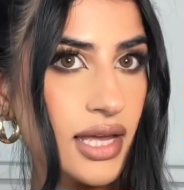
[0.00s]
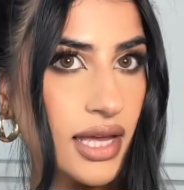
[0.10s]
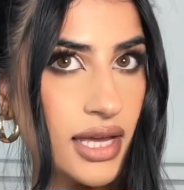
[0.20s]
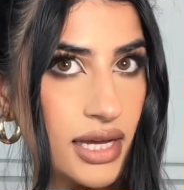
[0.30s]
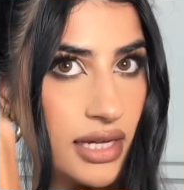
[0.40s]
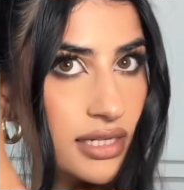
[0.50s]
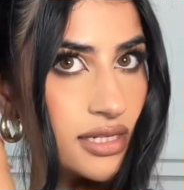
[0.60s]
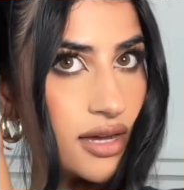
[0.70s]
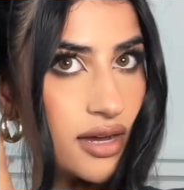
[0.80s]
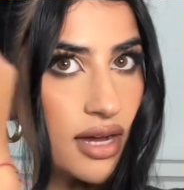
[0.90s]
and
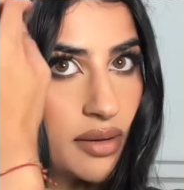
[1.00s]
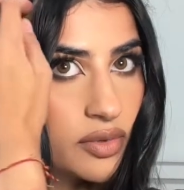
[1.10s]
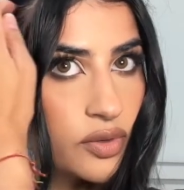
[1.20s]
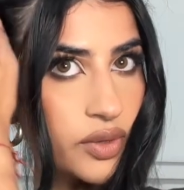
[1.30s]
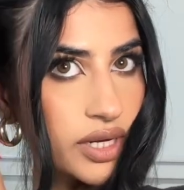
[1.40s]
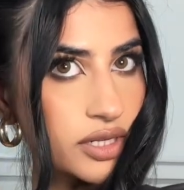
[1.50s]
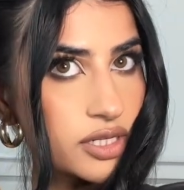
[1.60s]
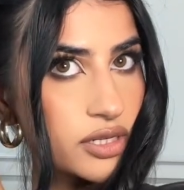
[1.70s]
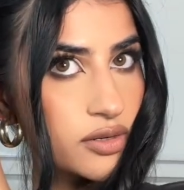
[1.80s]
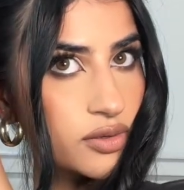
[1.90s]
I'm going
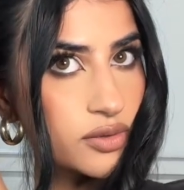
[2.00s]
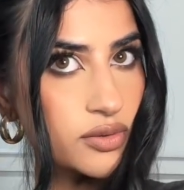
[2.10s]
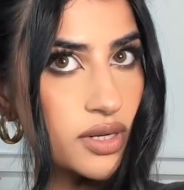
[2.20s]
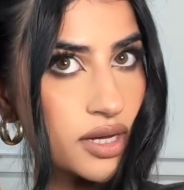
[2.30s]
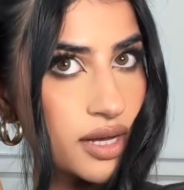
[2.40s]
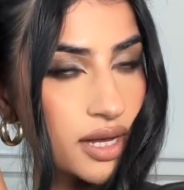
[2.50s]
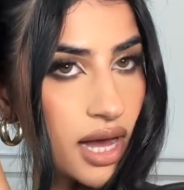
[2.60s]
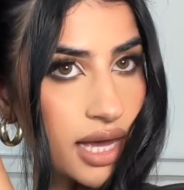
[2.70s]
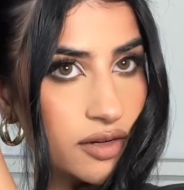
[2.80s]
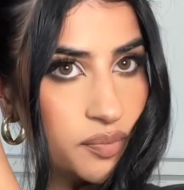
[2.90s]
to
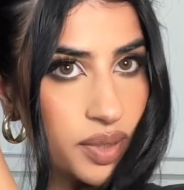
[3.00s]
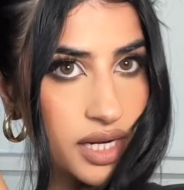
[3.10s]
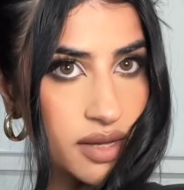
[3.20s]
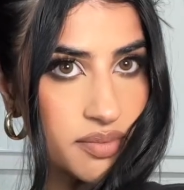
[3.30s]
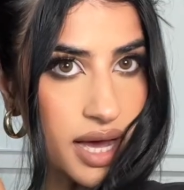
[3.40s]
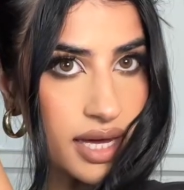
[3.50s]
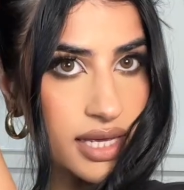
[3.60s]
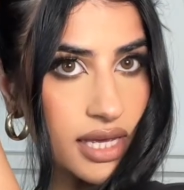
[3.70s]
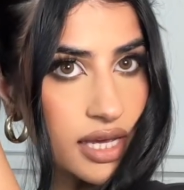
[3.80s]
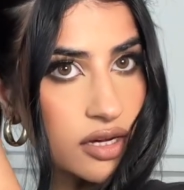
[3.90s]
kind of pin it back
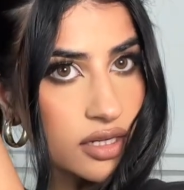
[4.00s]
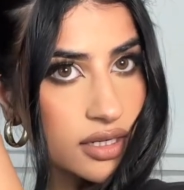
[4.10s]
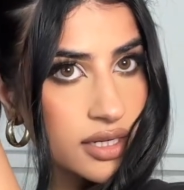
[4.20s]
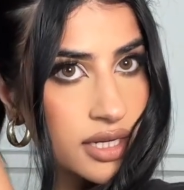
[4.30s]
here,